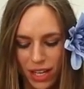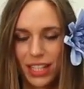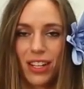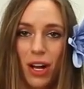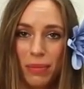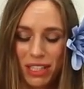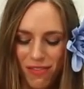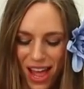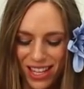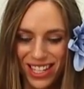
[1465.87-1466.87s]
It's almost
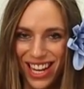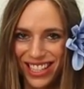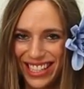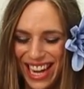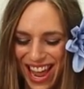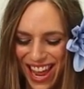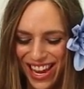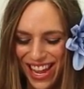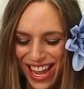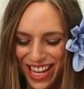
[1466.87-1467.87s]
Valentine's Day,
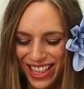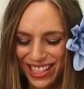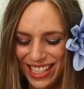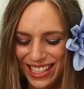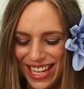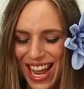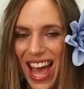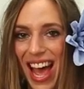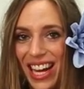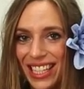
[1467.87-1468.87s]
and this is
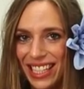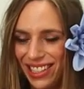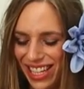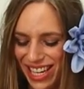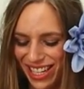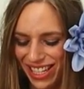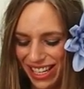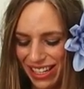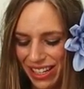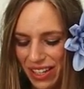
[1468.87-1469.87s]
an excellent
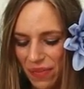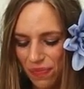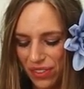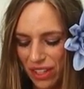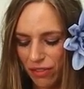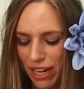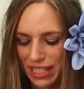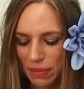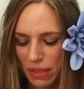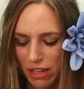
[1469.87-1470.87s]

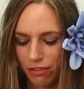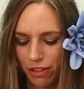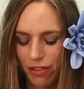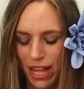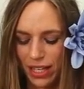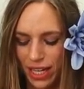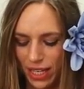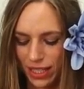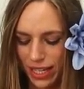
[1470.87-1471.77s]
recipe for Valentine's